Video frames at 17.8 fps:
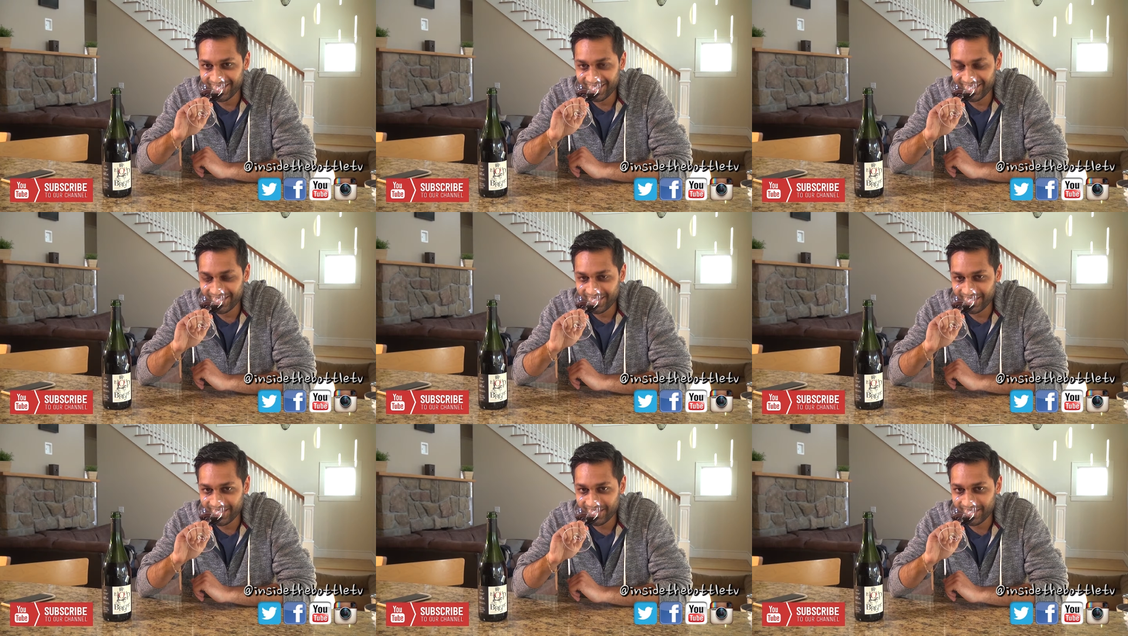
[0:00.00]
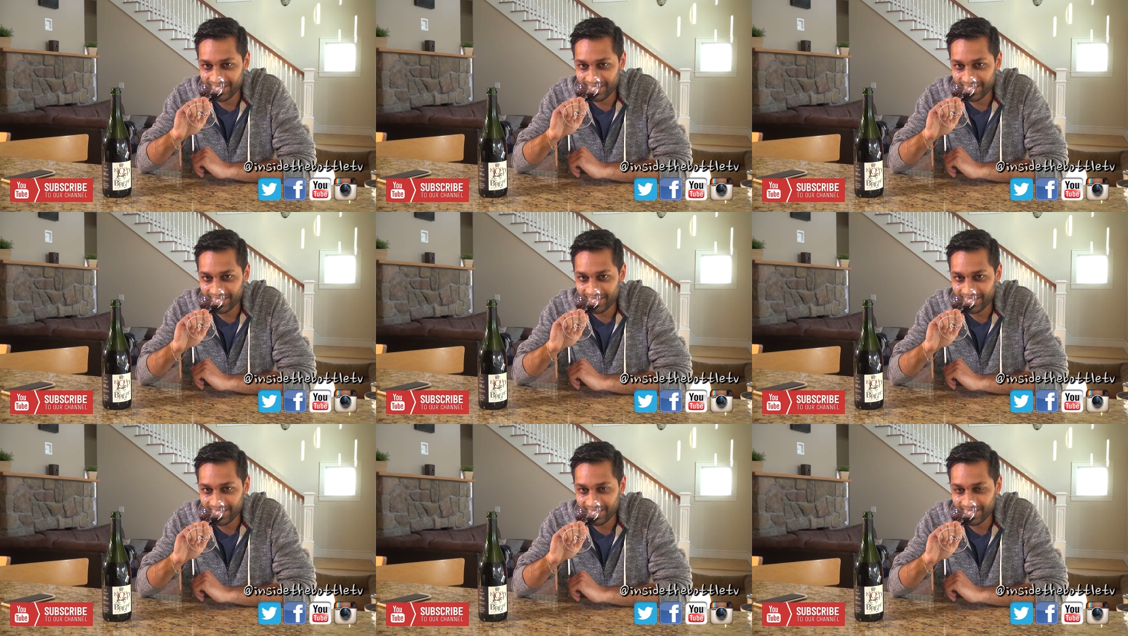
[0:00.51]

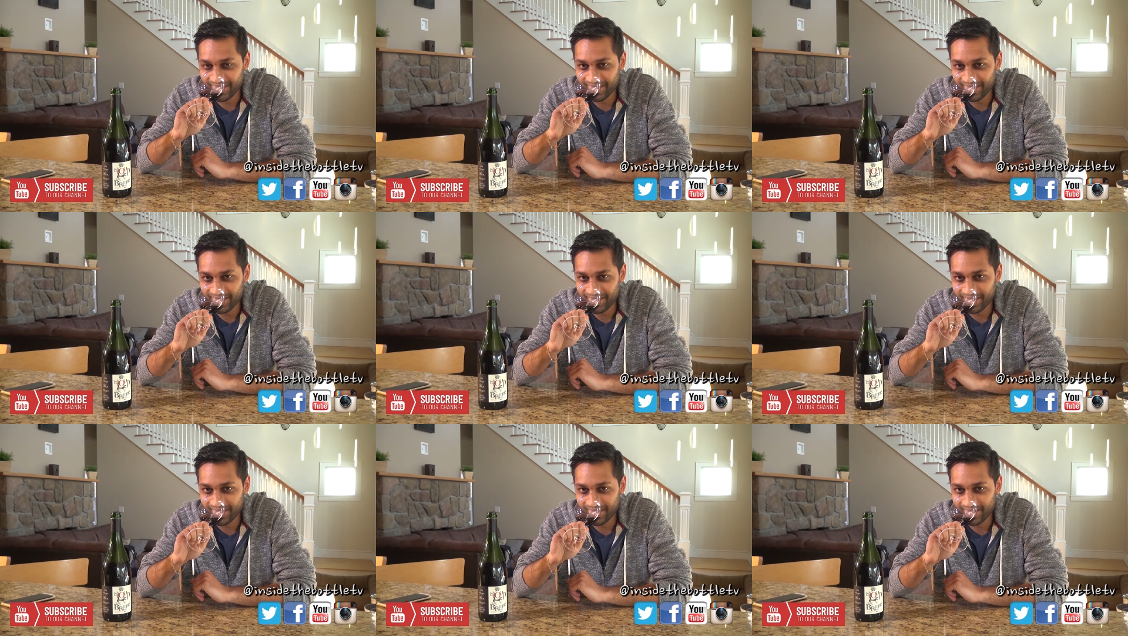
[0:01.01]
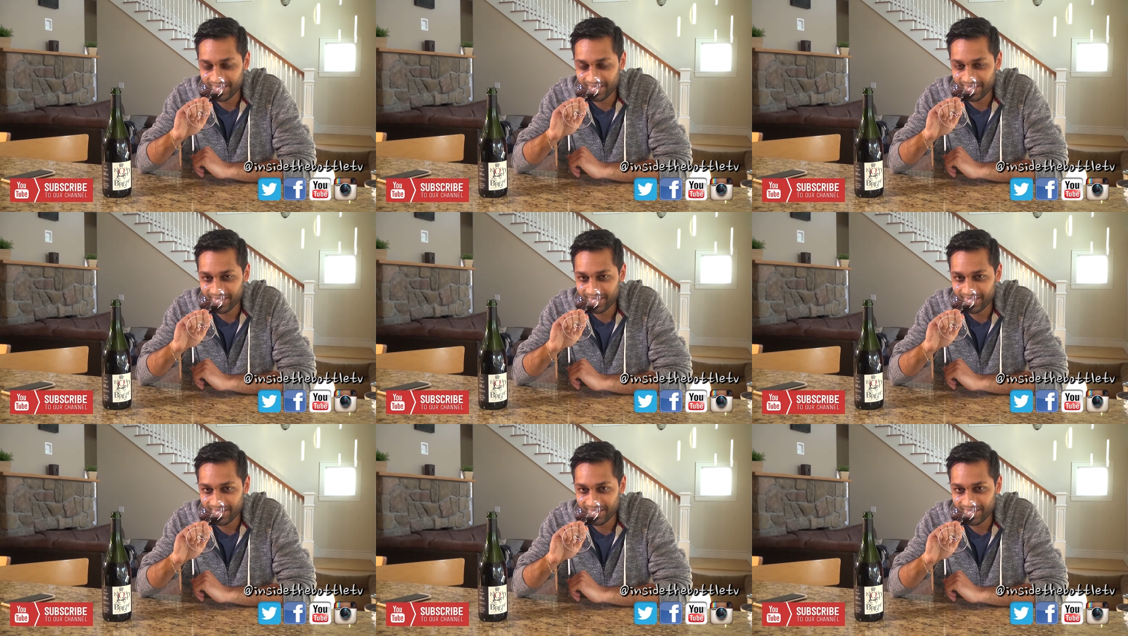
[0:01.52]

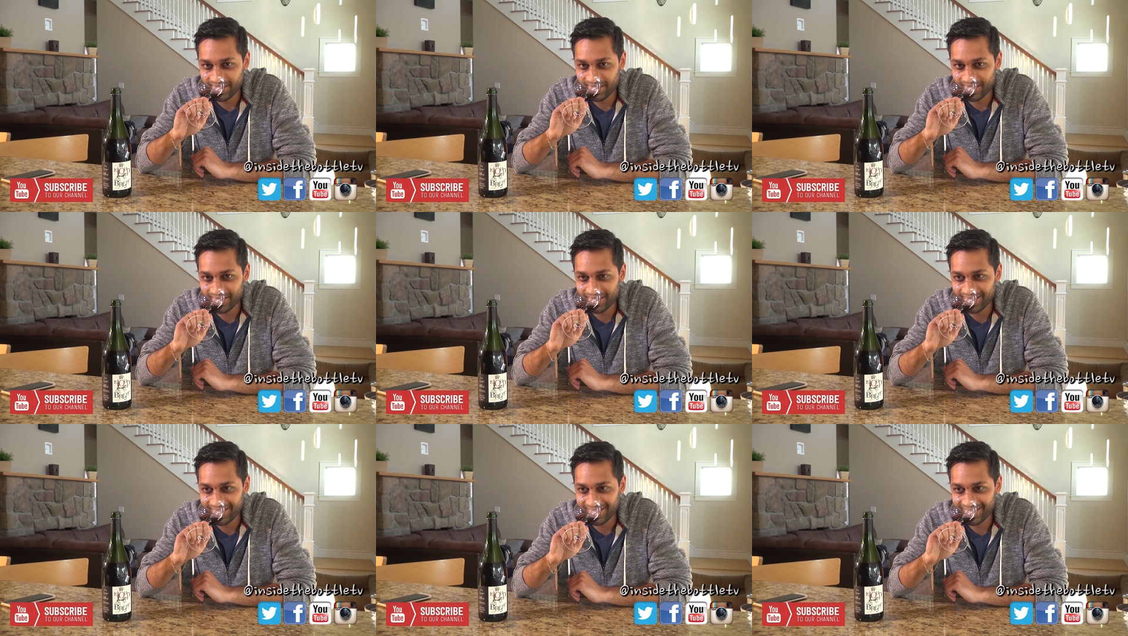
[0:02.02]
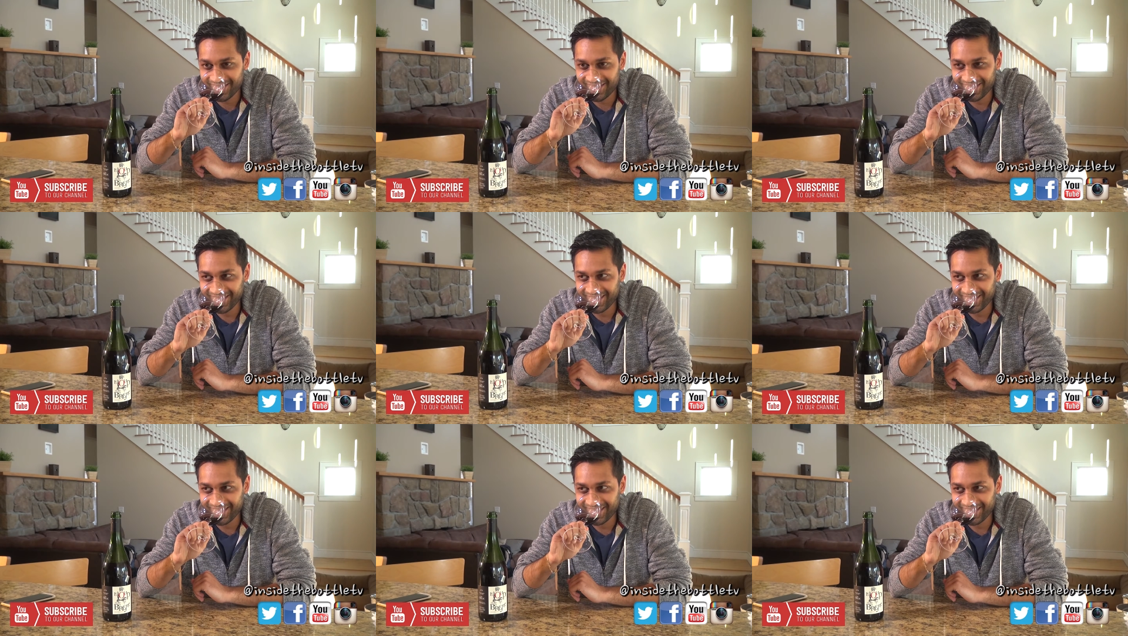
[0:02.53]
Nobody speaks.